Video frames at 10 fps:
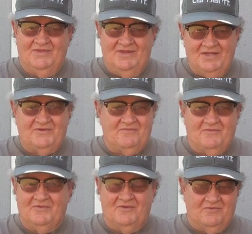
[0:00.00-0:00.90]
This,
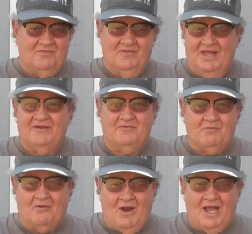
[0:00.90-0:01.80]
for the less
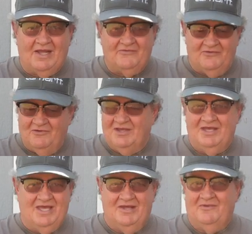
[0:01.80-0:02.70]
price, you
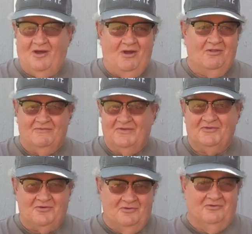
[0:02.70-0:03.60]
can get all of it.
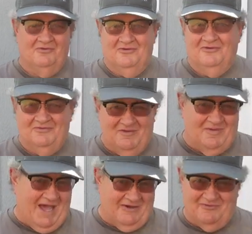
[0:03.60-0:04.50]
The cooler, the
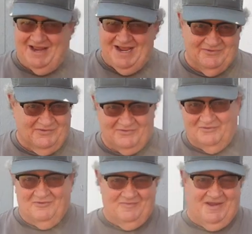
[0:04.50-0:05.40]
battery, and the
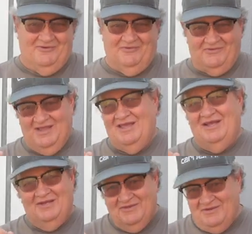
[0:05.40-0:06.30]
solar panels.
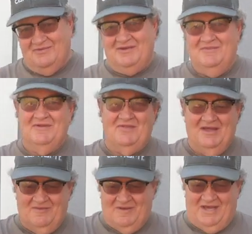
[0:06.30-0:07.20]
So something to
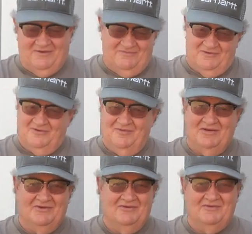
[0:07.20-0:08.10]
think about if you're going to
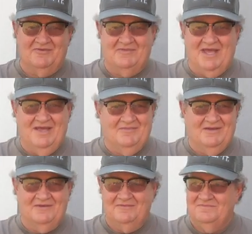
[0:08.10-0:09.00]
be doing some
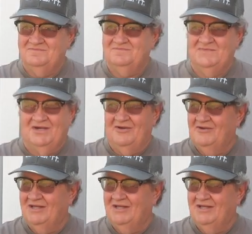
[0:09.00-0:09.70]
camping, you know.